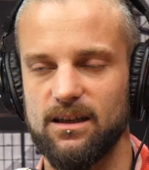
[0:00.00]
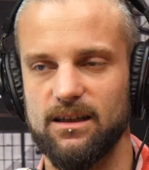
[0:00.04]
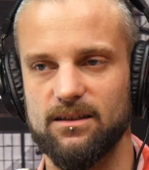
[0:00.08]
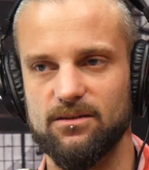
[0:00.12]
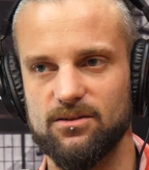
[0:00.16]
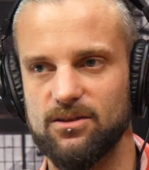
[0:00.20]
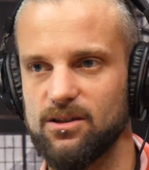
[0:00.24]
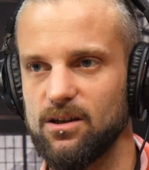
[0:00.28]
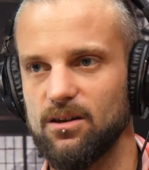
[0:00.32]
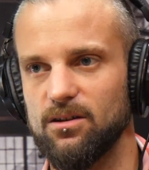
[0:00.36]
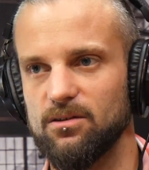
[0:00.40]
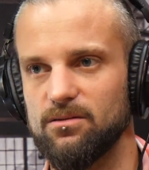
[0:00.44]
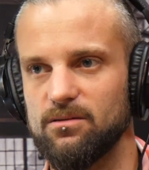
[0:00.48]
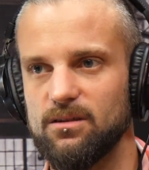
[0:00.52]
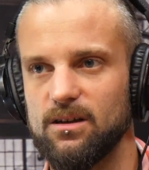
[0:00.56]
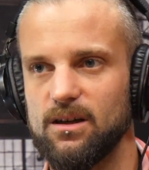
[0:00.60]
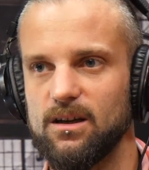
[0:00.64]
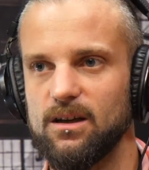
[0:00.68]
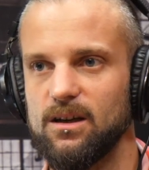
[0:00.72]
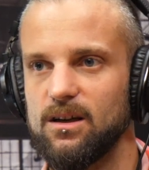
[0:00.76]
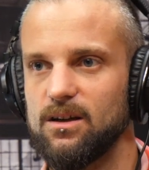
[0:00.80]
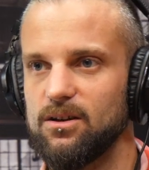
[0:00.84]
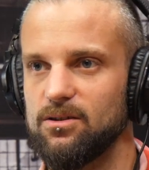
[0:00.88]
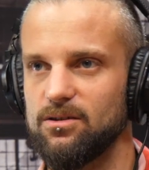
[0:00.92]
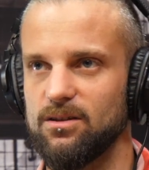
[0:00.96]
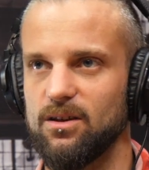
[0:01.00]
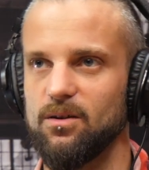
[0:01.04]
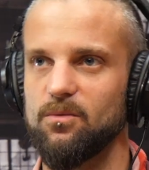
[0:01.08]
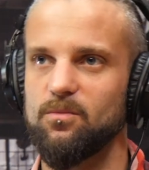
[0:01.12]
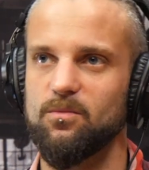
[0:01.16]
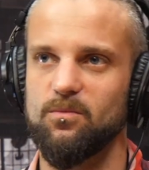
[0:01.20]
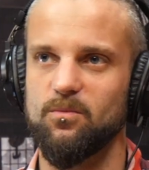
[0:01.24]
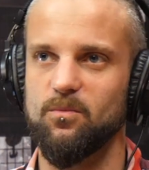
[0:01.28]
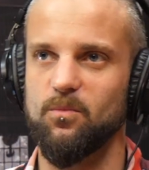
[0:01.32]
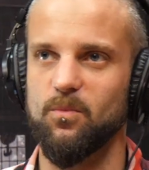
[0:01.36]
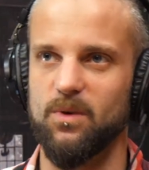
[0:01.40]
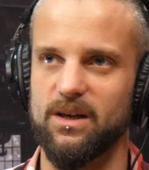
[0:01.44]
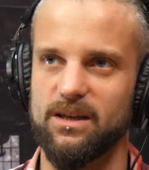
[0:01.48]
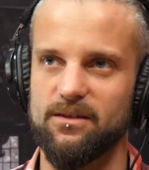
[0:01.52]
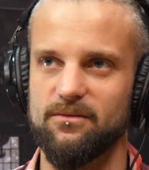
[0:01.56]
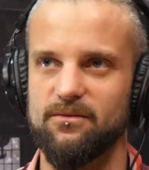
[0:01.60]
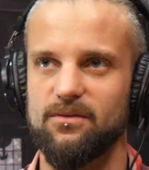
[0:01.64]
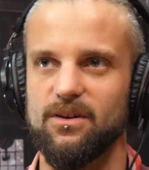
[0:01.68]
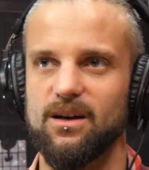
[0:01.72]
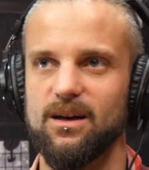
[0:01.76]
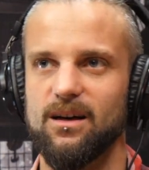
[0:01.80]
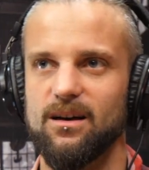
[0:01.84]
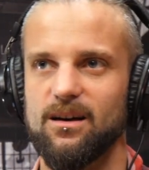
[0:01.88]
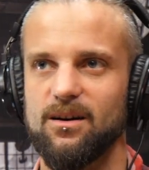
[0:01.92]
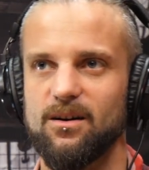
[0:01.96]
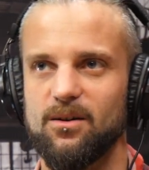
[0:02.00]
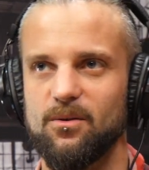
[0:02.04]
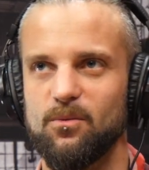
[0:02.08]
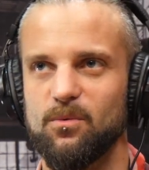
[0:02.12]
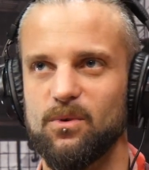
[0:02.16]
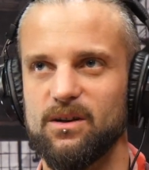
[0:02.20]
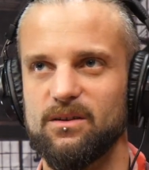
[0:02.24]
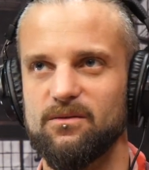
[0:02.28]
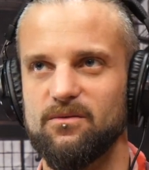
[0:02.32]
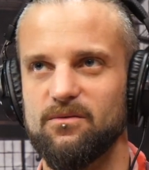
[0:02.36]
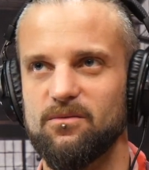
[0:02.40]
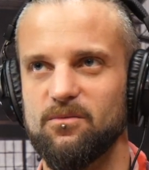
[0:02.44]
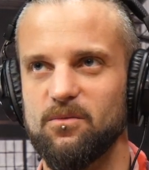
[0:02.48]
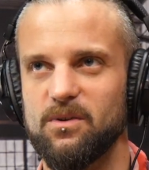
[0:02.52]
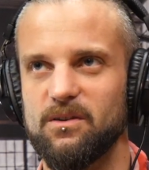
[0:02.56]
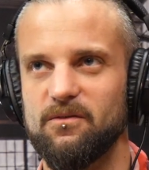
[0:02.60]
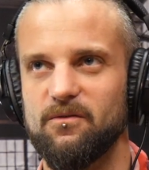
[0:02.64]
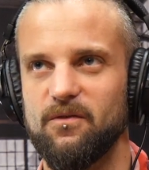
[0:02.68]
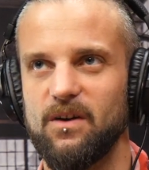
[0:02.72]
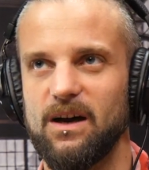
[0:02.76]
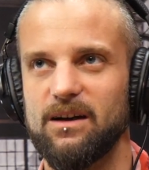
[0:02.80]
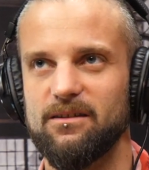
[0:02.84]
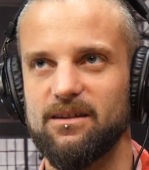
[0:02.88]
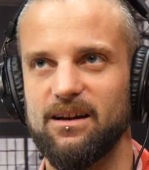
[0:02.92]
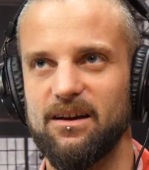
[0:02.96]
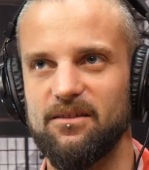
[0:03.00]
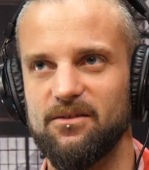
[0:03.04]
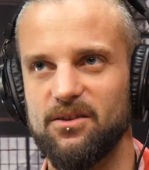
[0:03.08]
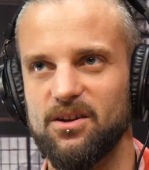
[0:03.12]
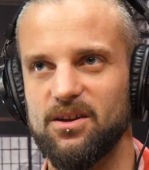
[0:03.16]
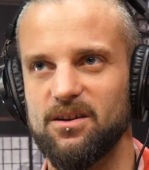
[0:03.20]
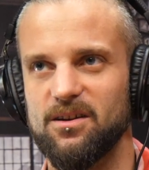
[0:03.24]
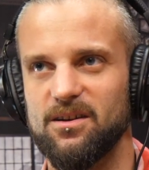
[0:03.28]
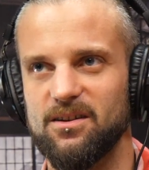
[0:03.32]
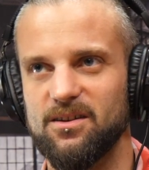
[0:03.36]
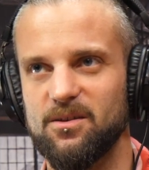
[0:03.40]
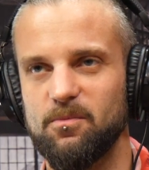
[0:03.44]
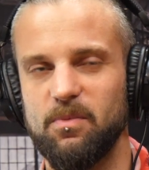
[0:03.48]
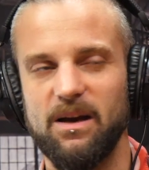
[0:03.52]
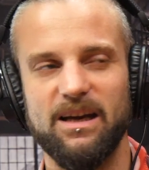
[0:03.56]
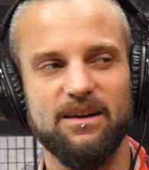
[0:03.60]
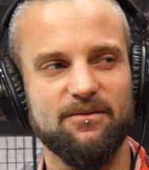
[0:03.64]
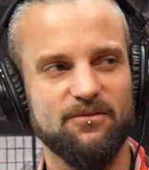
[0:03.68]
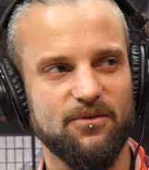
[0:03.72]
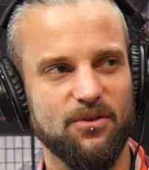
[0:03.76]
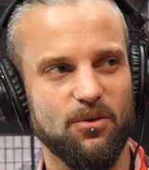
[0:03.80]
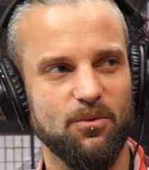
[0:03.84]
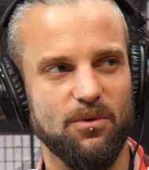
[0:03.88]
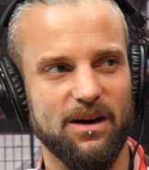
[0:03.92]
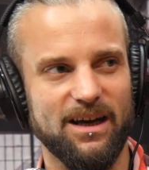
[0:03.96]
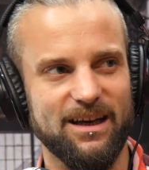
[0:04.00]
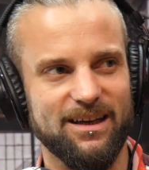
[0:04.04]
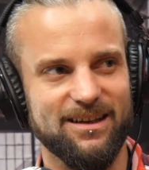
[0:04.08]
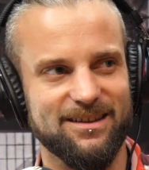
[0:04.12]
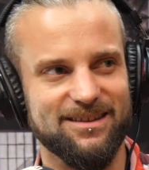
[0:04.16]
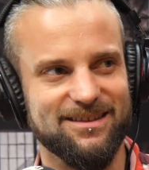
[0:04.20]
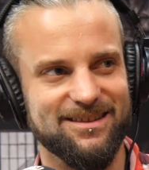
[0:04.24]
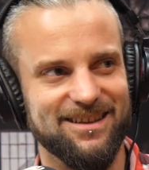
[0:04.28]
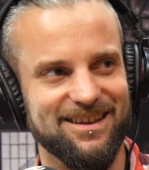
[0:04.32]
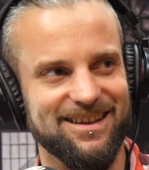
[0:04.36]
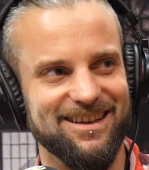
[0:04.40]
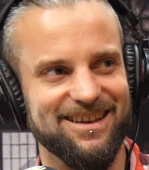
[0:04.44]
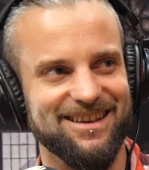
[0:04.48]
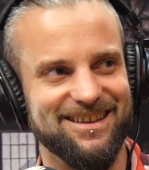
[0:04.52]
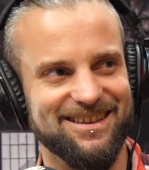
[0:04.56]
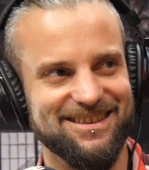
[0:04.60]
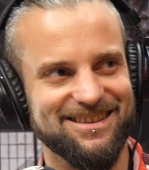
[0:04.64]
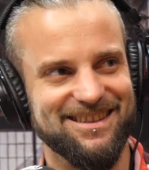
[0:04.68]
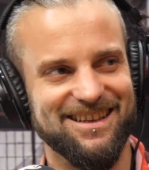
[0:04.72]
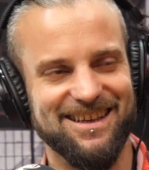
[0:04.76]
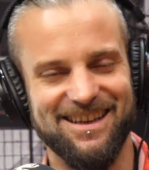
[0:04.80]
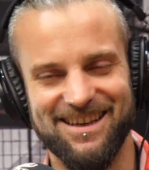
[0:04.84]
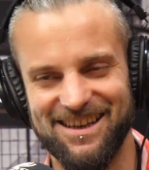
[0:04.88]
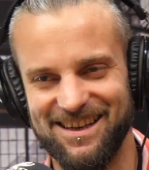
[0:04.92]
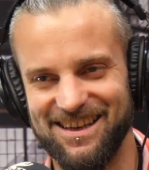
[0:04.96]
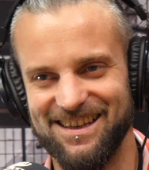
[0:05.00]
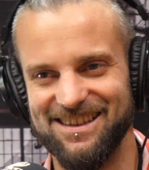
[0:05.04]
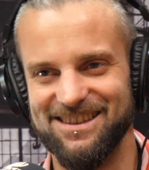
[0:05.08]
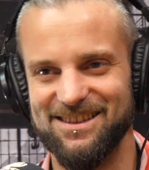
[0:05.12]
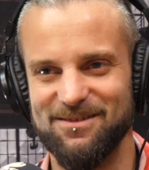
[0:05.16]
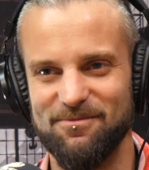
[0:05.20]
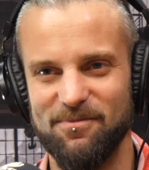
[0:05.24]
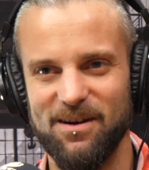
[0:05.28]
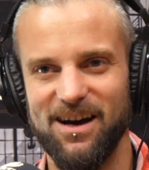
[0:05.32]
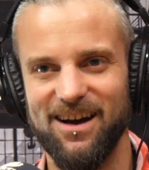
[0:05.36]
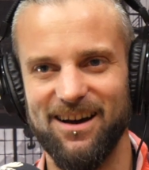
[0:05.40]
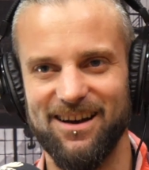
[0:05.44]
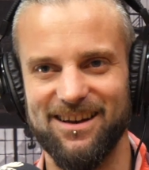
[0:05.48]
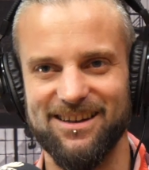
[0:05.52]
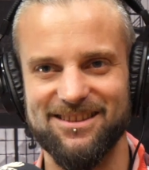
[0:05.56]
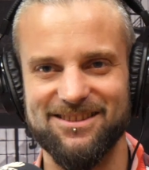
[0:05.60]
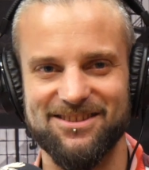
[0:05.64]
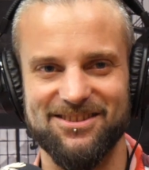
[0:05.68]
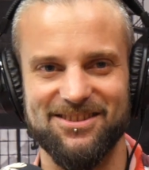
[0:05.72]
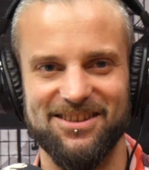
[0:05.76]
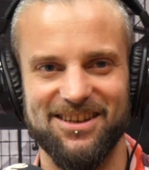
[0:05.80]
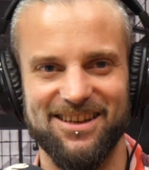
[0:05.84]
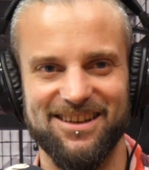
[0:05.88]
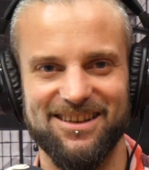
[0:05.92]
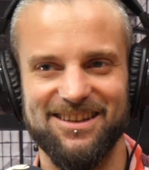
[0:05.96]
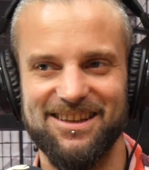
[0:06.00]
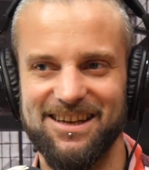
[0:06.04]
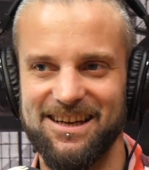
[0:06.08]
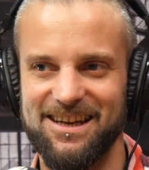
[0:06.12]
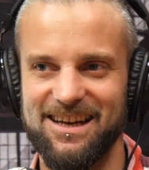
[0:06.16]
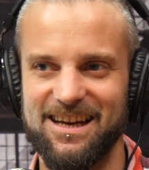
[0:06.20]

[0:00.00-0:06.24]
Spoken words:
And so, we've found out the painful way in the past that